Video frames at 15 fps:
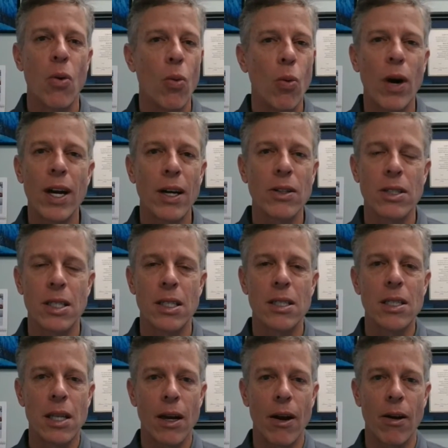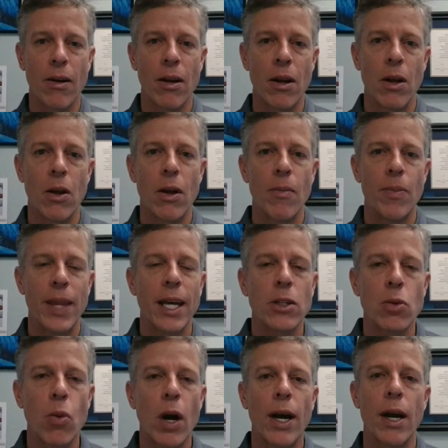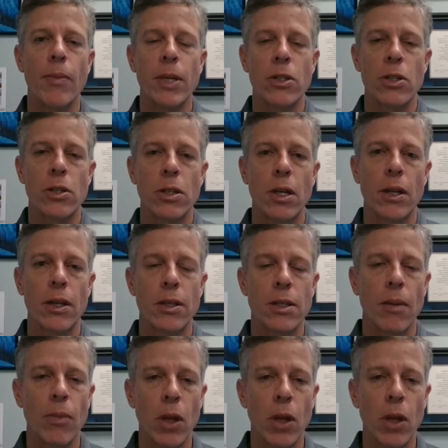what else is there? That's why I'm interested in this.